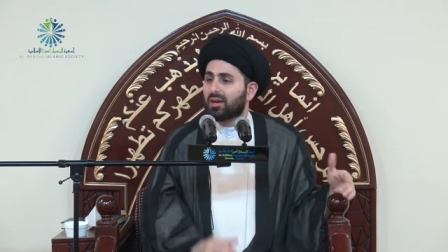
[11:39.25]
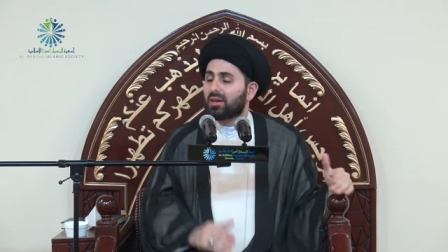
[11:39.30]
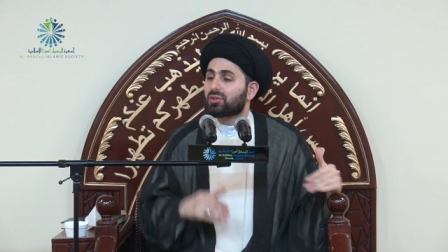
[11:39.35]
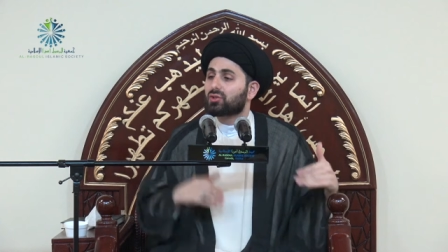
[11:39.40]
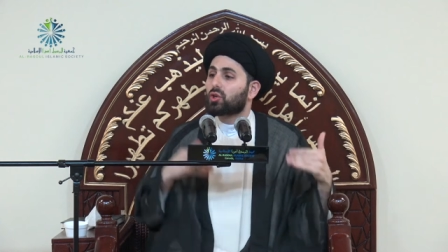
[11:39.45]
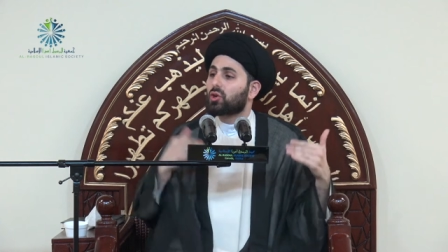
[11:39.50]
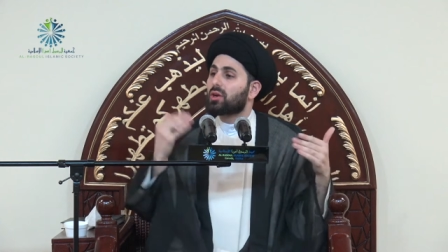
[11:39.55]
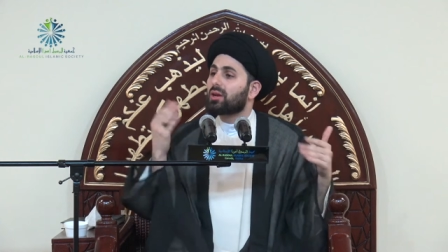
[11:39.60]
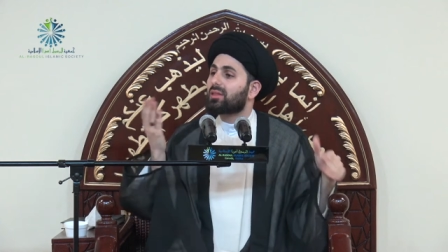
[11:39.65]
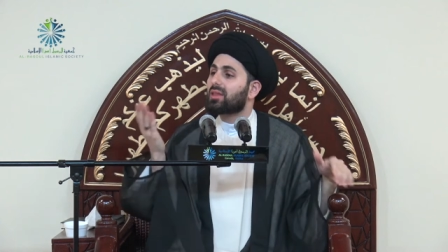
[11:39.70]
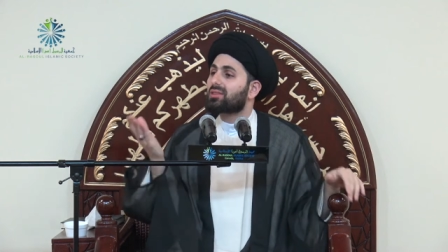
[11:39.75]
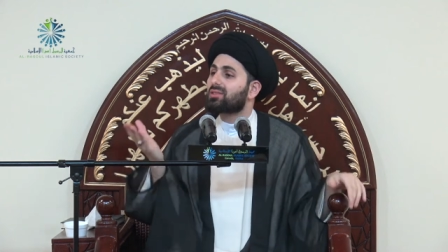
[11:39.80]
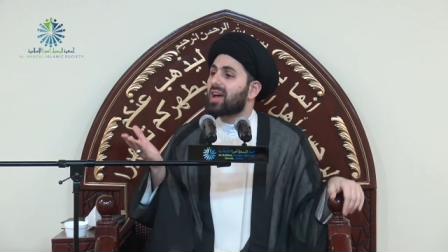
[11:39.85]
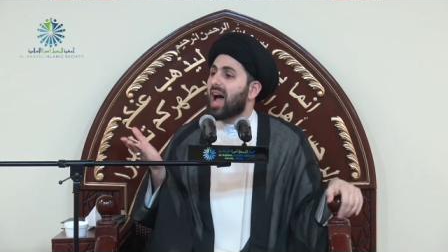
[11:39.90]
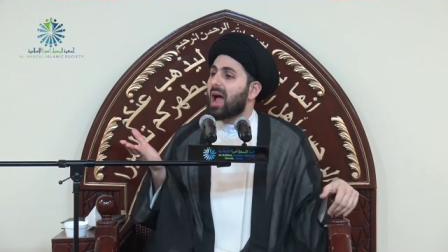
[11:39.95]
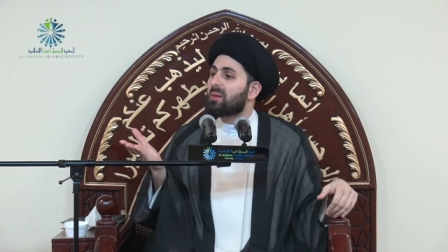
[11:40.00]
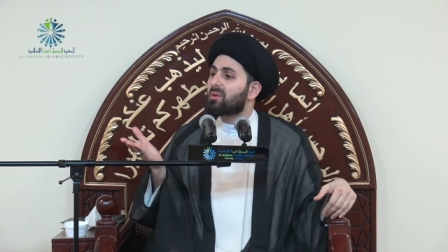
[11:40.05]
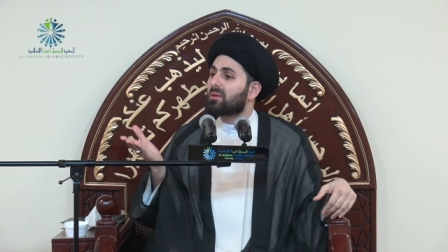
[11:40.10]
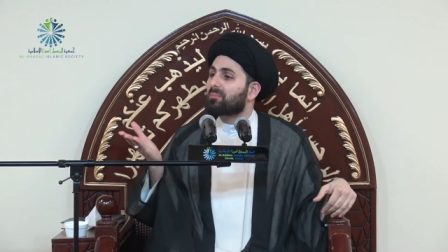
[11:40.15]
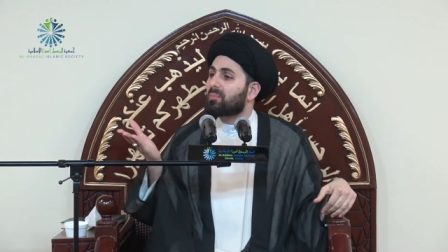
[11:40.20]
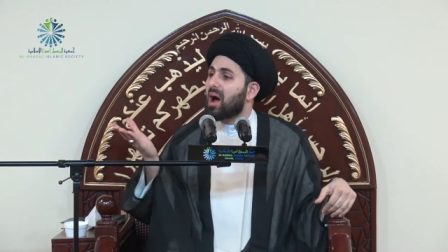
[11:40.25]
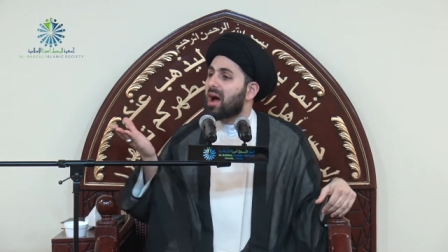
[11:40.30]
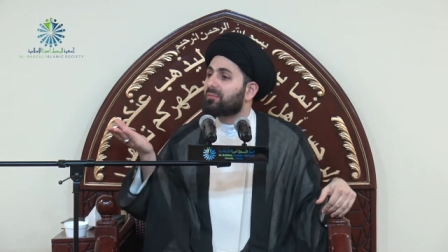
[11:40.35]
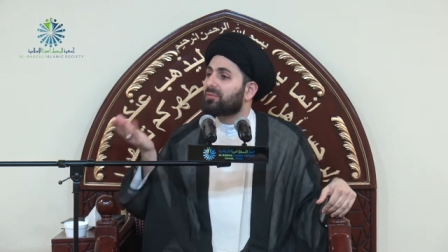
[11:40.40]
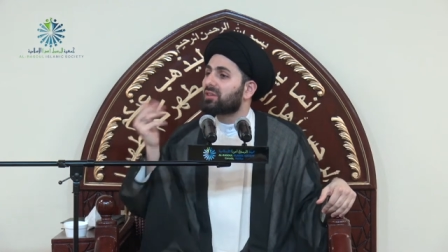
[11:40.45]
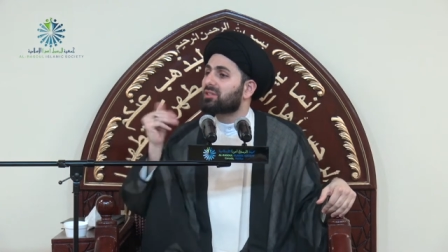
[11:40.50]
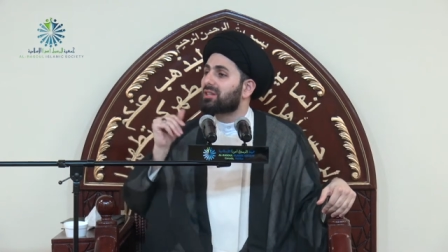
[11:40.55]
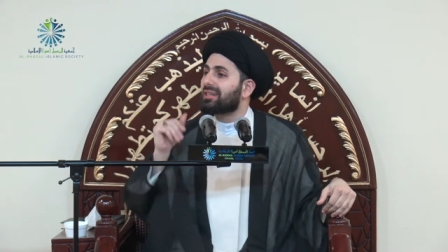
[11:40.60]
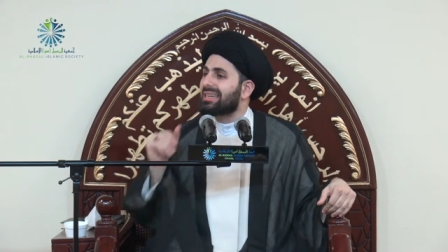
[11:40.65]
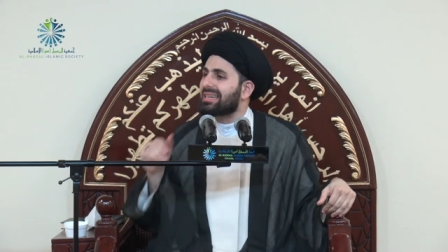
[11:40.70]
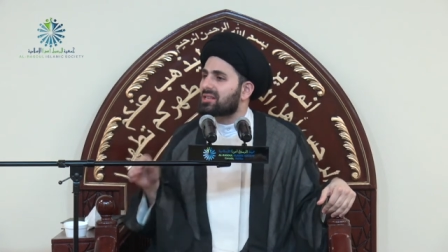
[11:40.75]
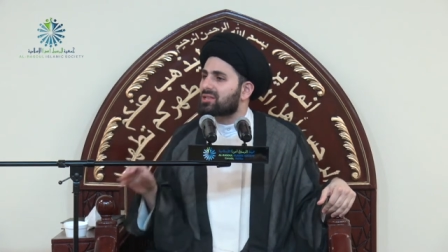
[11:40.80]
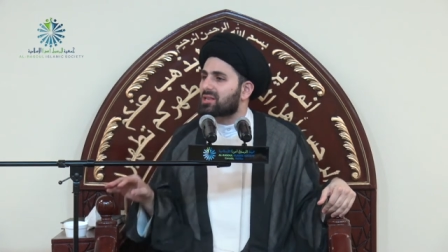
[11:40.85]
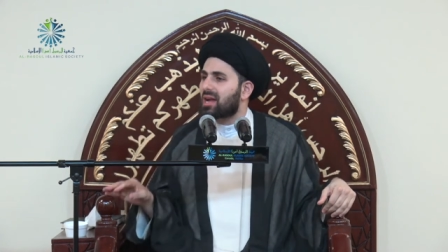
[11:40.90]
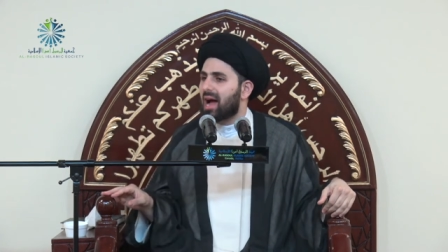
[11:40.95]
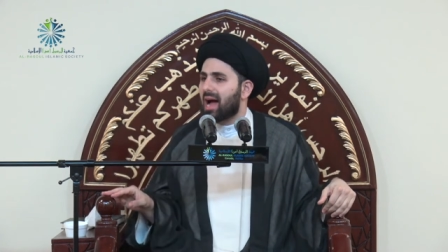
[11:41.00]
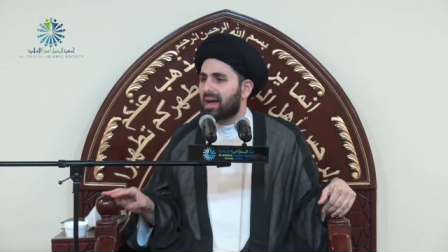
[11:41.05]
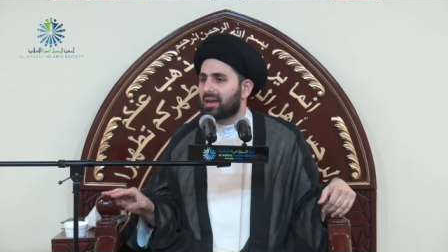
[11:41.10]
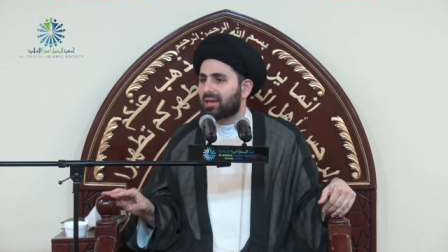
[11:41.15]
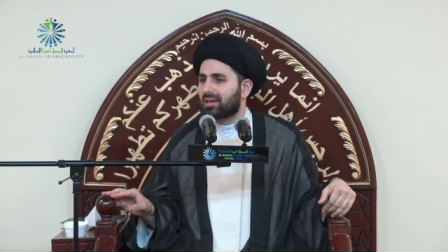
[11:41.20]
during the time of Prophet Isa
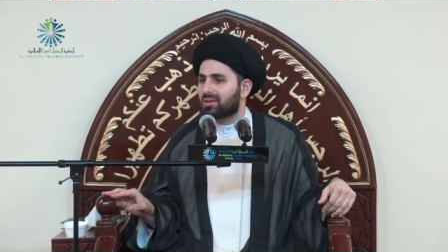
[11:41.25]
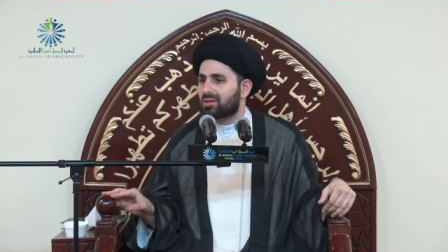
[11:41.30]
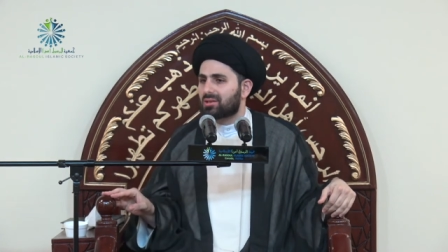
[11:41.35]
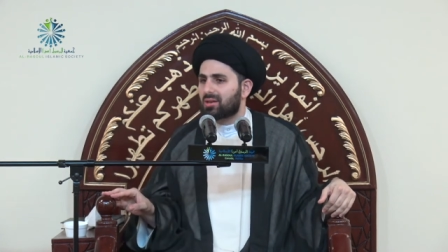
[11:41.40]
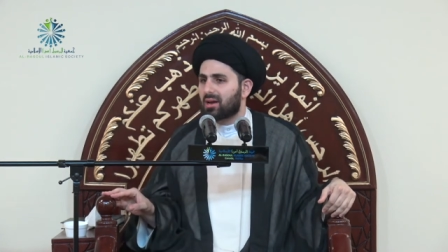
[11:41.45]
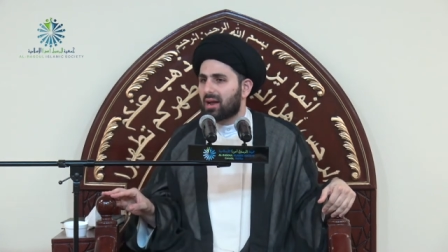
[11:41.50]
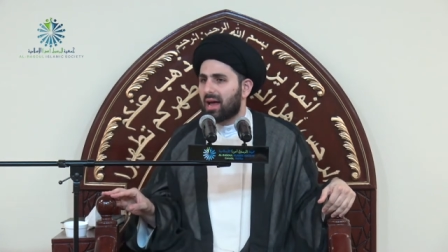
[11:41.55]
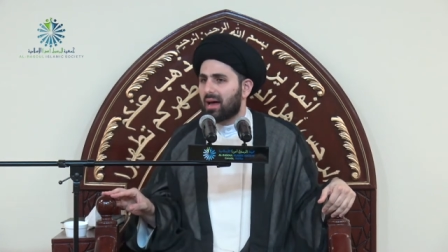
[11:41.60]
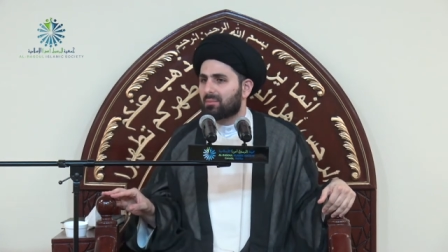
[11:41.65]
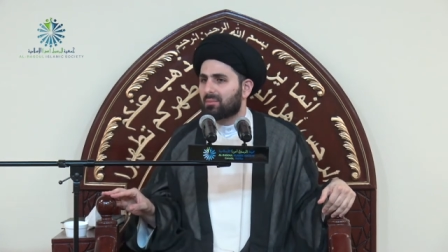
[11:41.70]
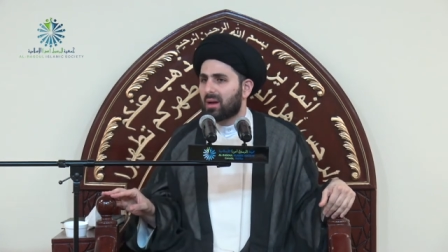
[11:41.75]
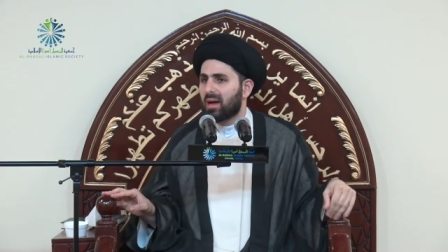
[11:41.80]
alayhi